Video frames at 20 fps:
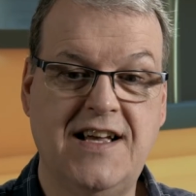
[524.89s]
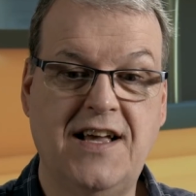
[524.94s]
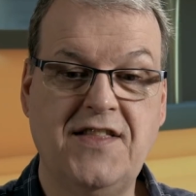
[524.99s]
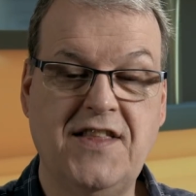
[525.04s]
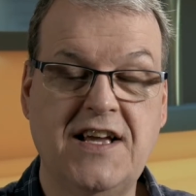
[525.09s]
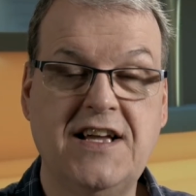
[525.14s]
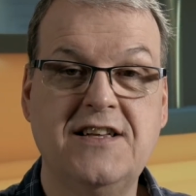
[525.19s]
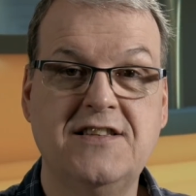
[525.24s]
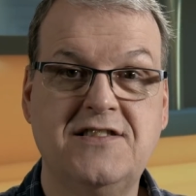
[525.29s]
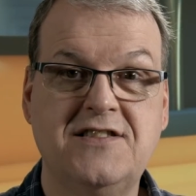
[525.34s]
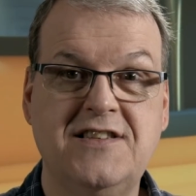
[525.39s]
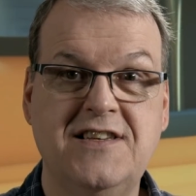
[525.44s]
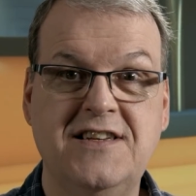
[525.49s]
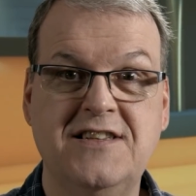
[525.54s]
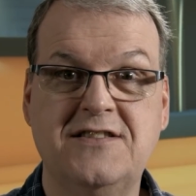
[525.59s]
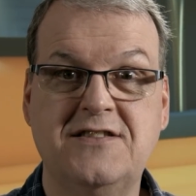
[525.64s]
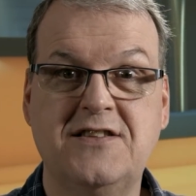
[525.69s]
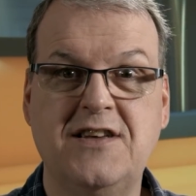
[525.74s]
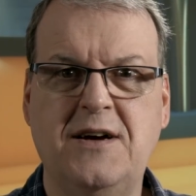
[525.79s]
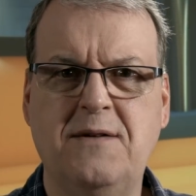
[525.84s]
I think
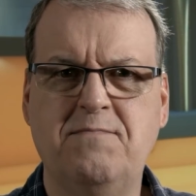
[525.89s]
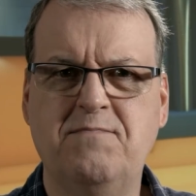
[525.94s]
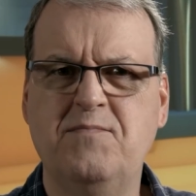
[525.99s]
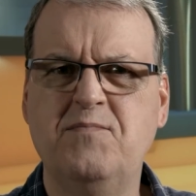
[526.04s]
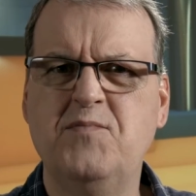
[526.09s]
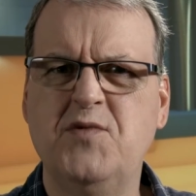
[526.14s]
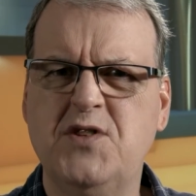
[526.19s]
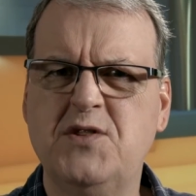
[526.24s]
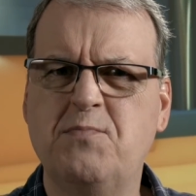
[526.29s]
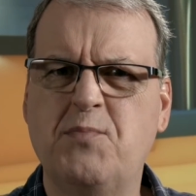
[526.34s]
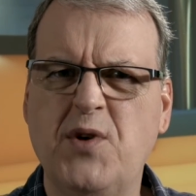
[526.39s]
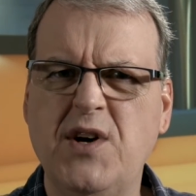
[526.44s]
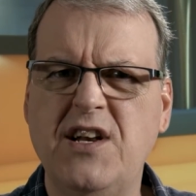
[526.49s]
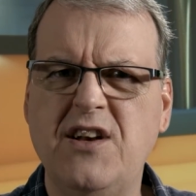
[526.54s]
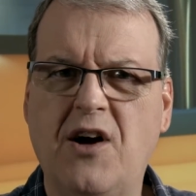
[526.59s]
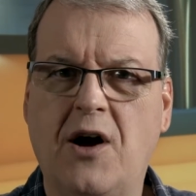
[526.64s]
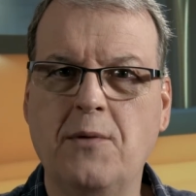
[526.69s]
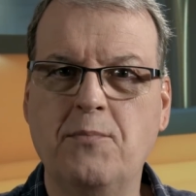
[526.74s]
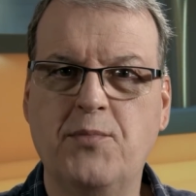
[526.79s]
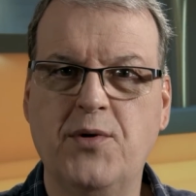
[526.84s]
it's pretty
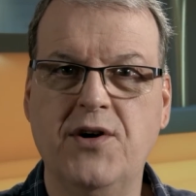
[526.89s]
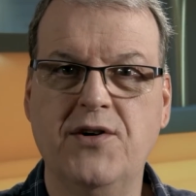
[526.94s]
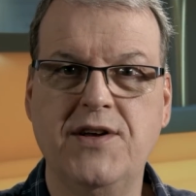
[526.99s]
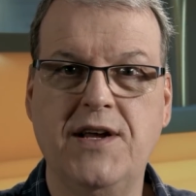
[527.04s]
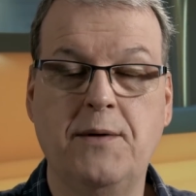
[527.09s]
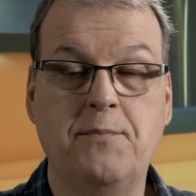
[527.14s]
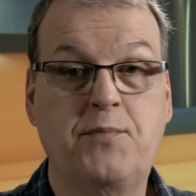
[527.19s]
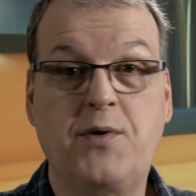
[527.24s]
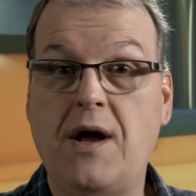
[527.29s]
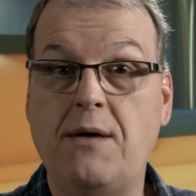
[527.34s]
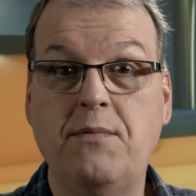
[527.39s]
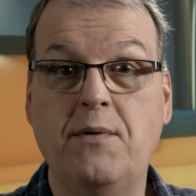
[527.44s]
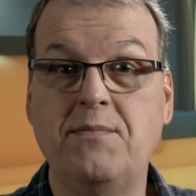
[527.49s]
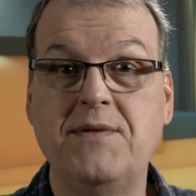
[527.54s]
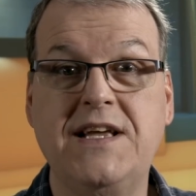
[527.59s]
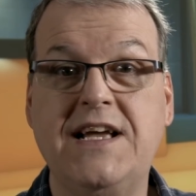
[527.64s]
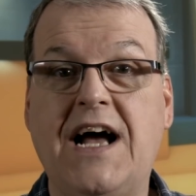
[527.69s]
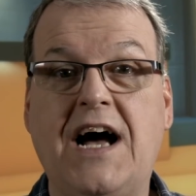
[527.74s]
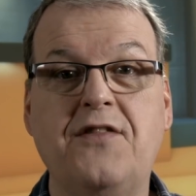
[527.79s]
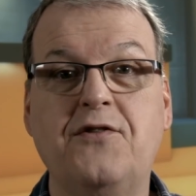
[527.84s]
darn brilliant.
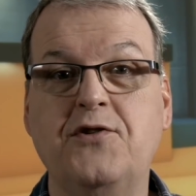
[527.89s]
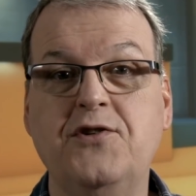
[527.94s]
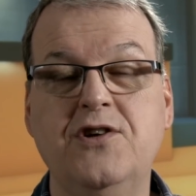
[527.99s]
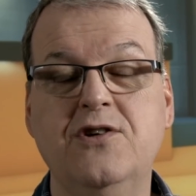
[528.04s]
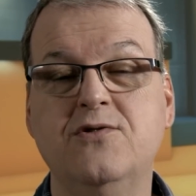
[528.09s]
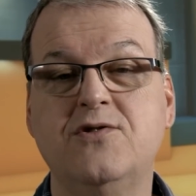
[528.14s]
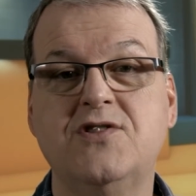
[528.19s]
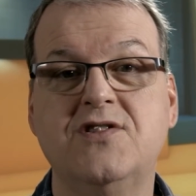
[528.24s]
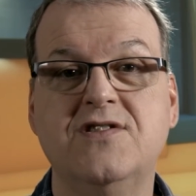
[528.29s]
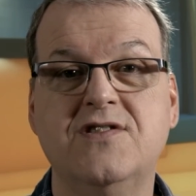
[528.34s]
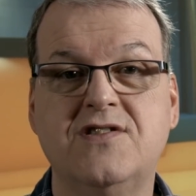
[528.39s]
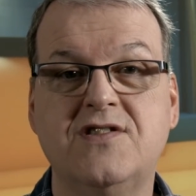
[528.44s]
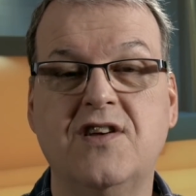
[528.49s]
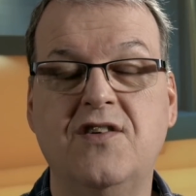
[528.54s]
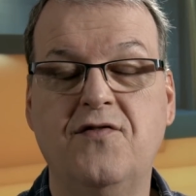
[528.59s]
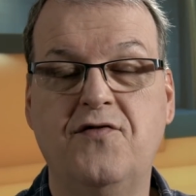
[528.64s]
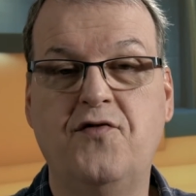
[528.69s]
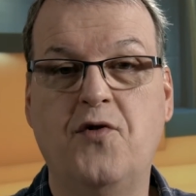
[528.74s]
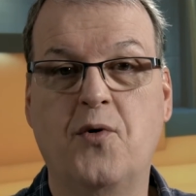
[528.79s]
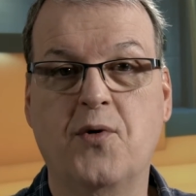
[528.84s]
Probably other uses
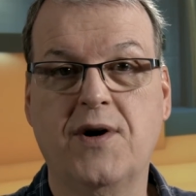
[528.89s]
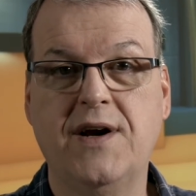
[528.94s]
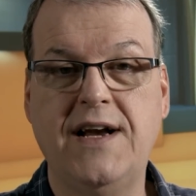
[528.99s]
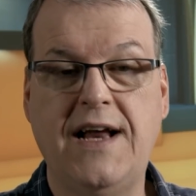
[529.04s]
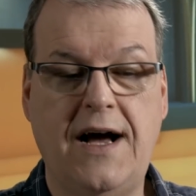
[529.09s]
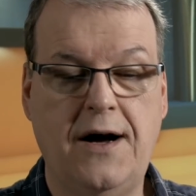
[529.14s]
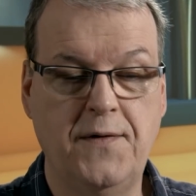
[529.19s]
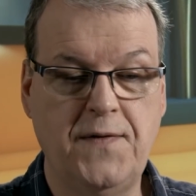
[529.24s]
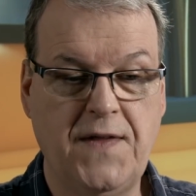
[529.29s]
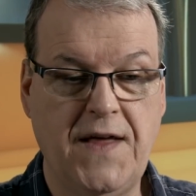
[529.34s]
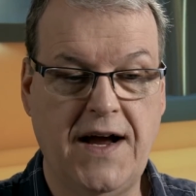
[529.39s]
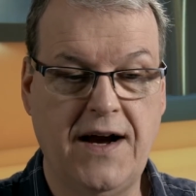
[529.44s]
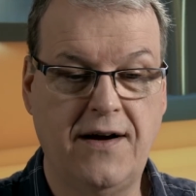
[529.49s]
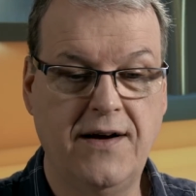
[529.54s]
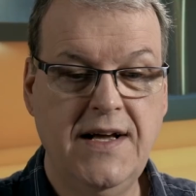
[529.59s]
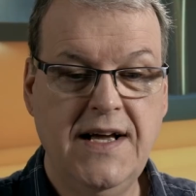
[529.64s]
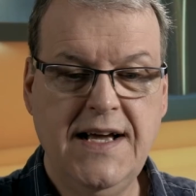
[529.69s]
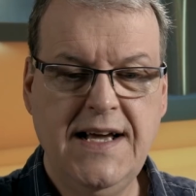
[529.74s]
for it out there.